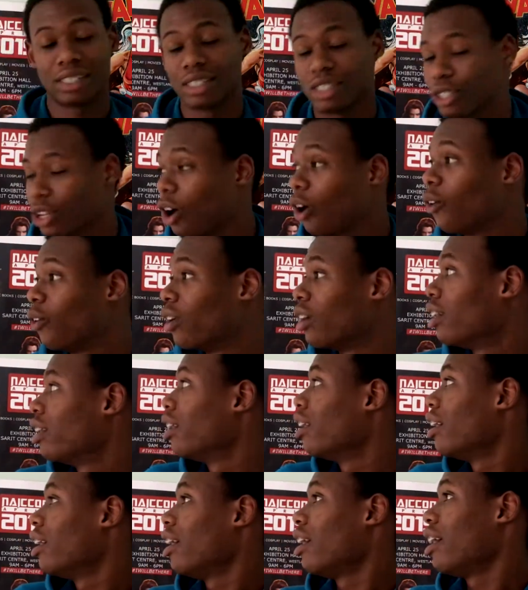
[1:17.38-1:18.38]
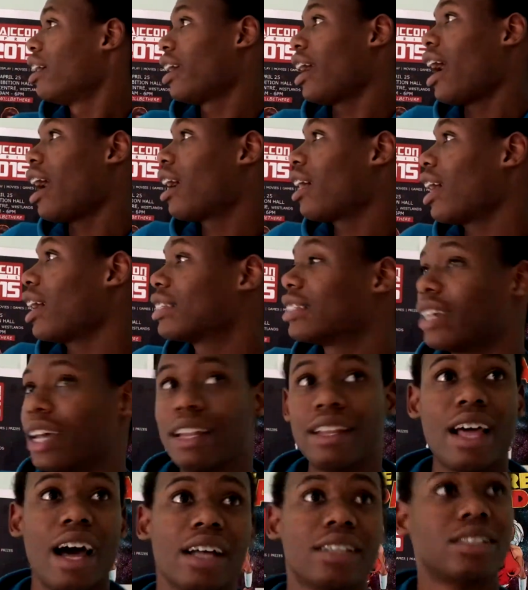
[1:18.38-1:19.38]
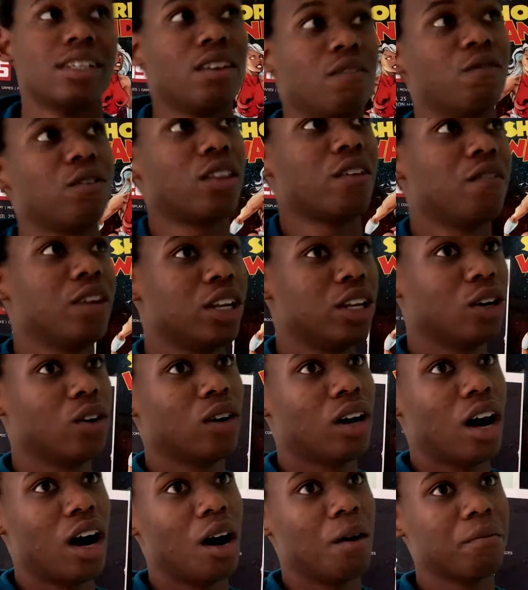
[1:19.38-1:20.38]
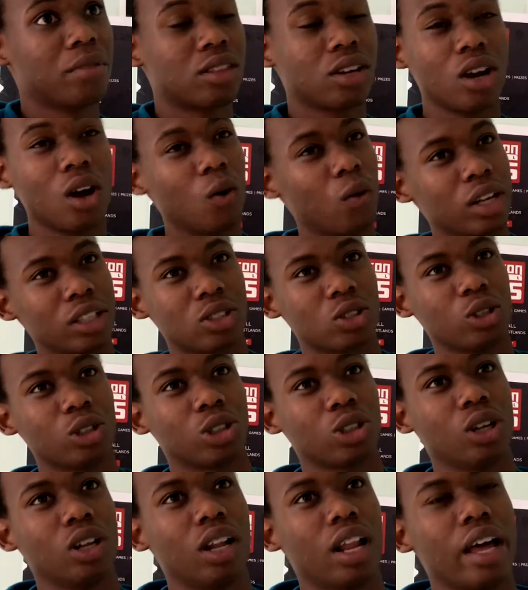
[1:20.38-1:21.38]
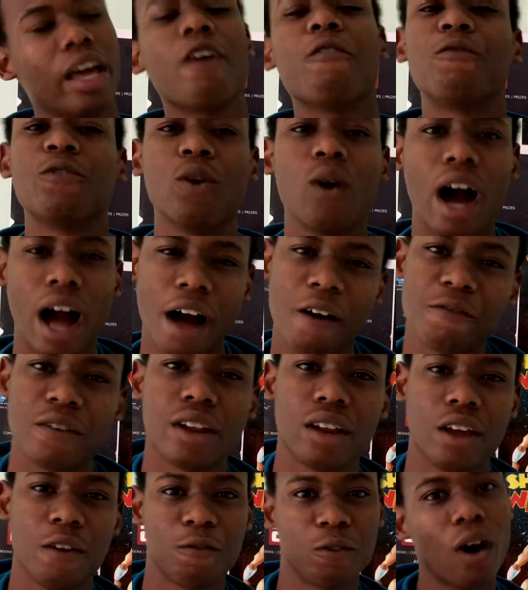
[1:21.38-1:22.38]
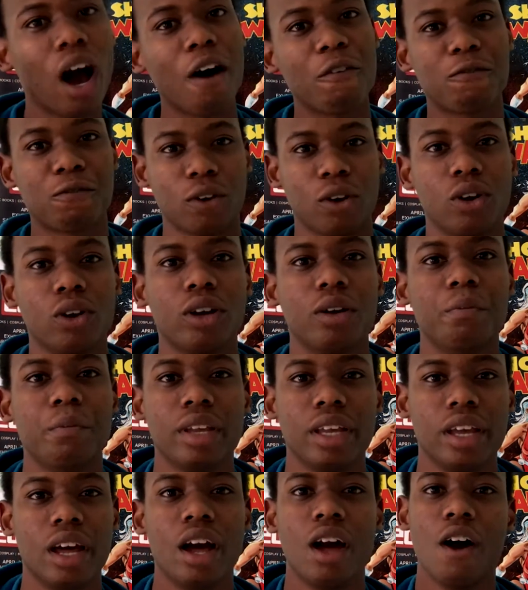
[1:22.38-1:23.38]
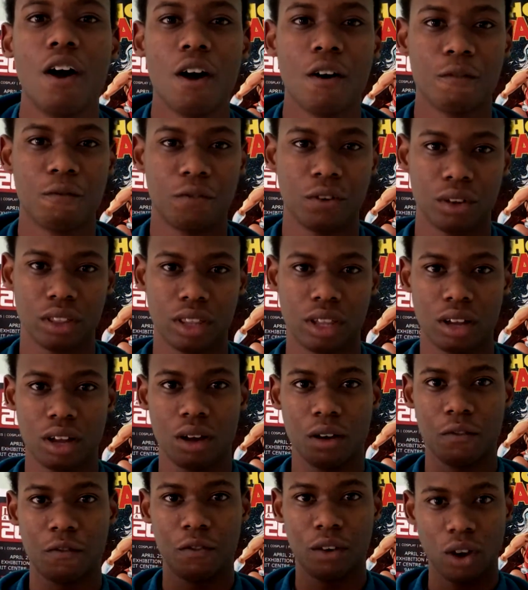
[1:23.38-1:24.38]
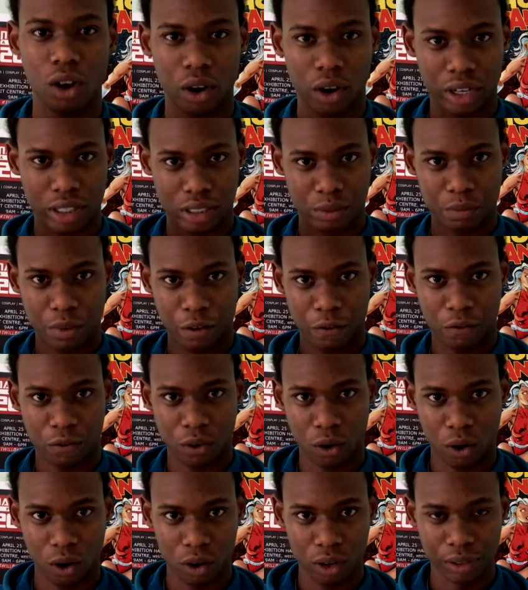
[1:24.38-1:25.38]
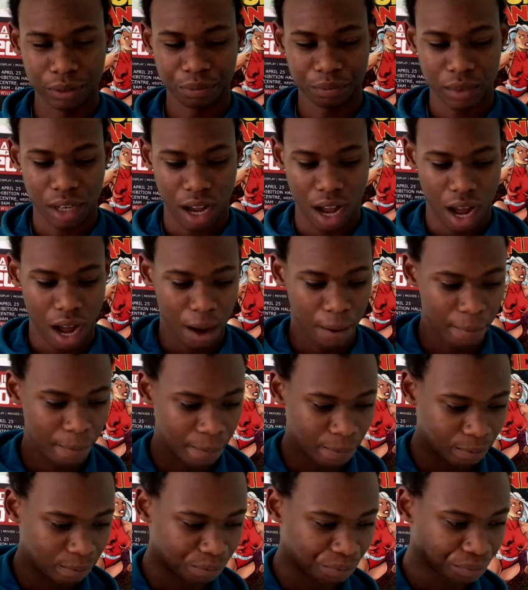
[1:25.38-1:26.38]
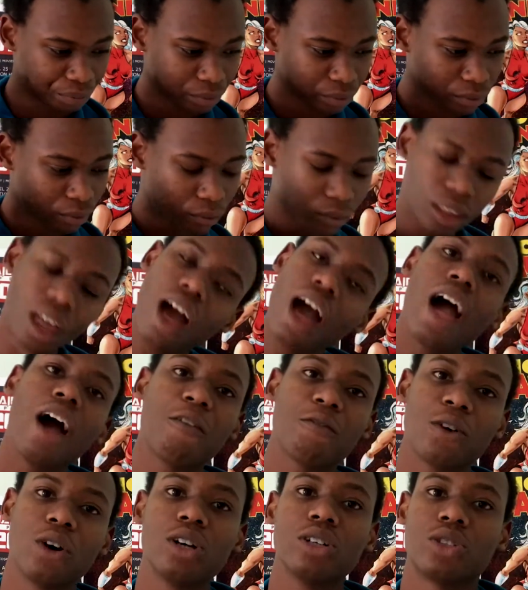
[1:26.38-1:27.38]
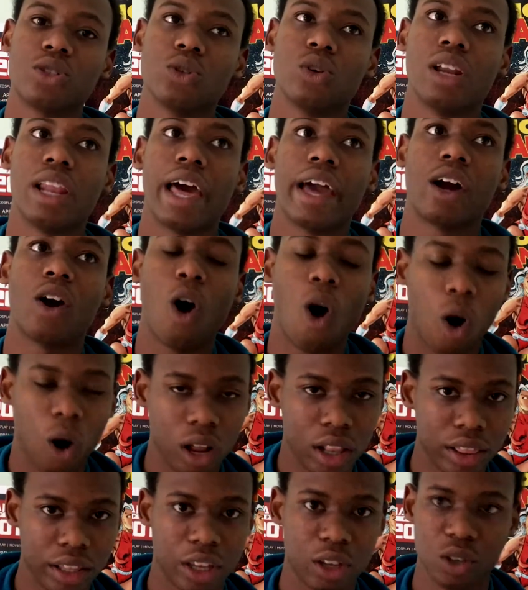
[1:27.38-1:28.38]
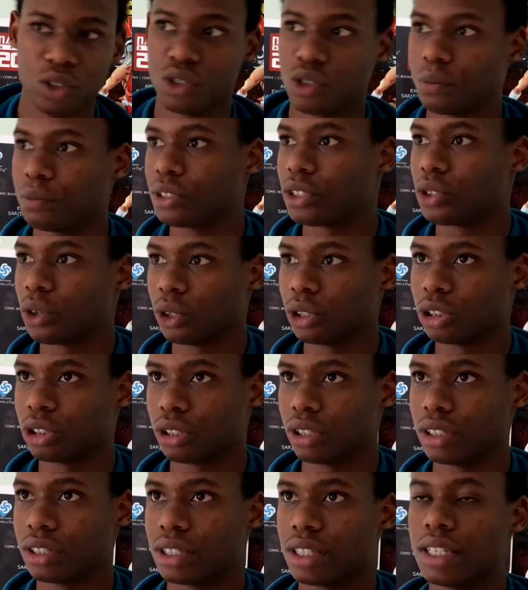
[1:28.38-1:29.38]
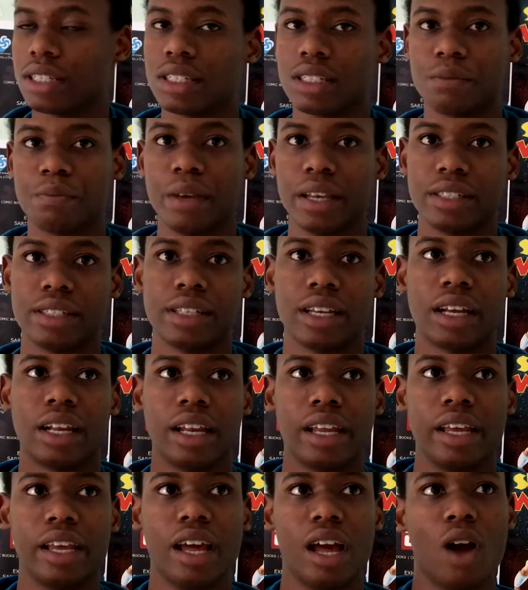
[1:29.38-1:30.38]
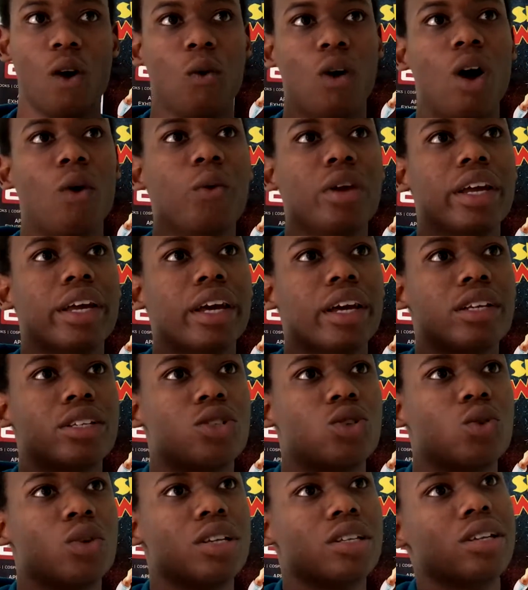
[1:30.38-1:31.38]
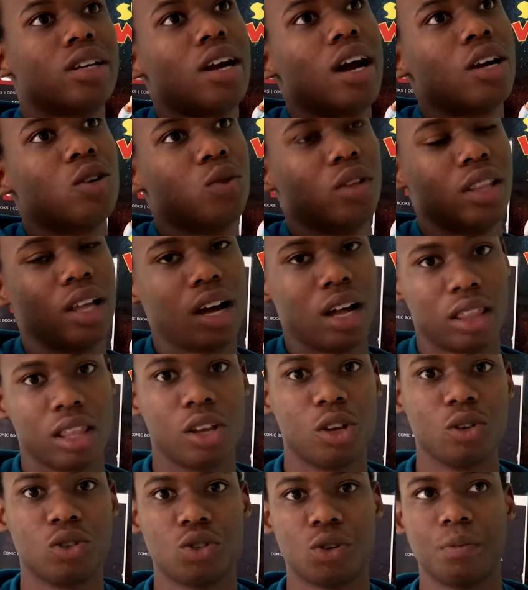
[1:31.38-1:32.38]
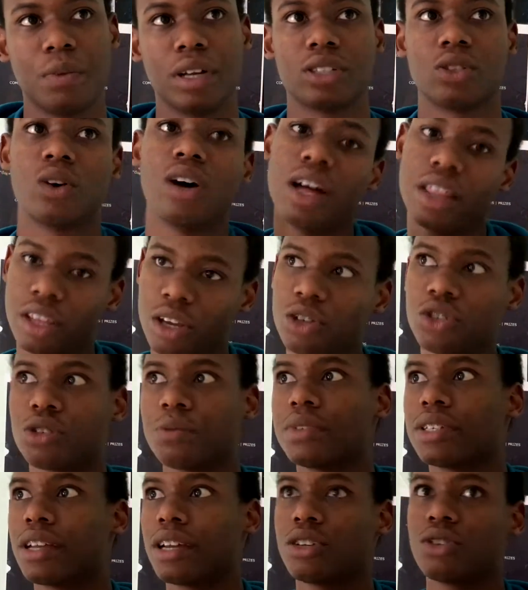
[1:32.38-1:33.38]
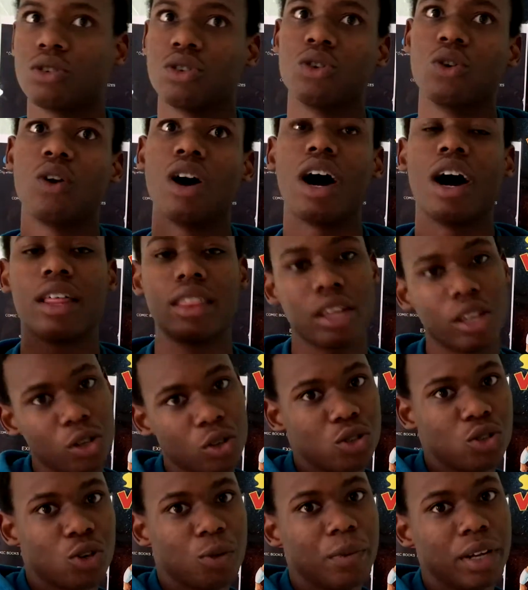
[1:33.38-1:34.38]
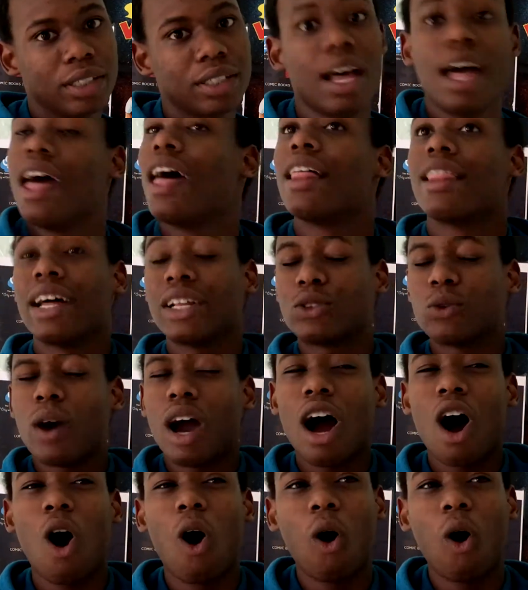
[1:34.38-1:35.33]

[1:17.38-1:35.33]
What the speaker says: So yeah, that's it for the video. 301 social, if you have followed me for the vlogs before, I have gone through like all the YouTube socials. This is basically where we get to interact with other YouTubers, or other YouTubers get to know other YouTubers. That's where